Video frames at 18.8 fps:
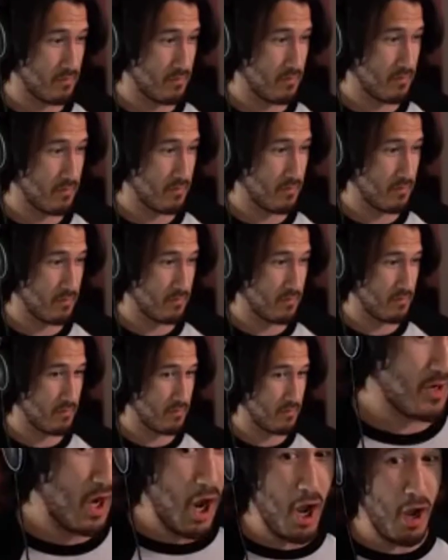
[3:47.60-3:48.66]
did you kill
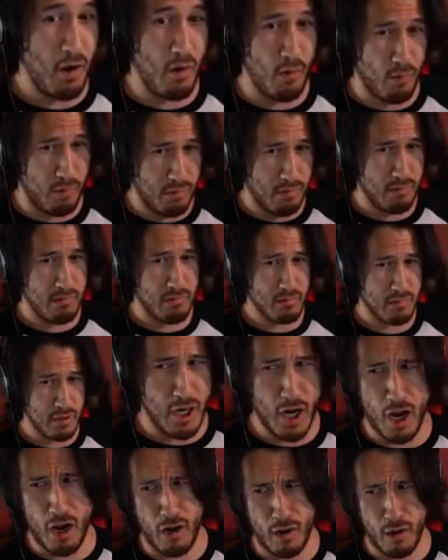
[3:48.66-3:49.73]
him? Did no. Kill him?
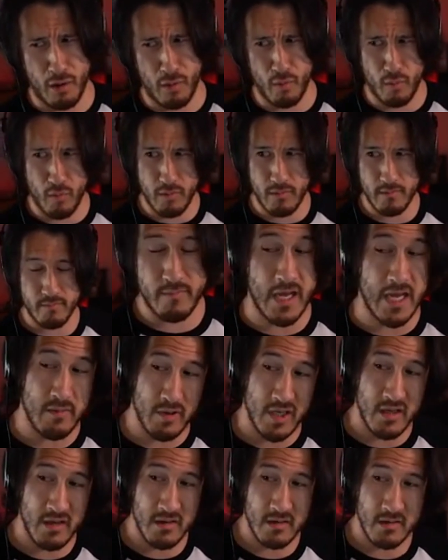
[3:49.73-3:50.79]
No.
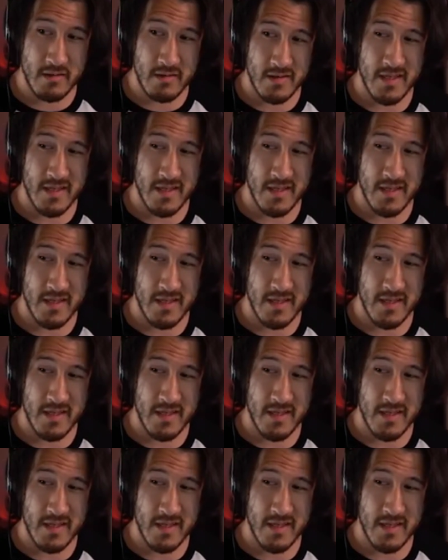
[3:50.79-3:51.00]
Maybe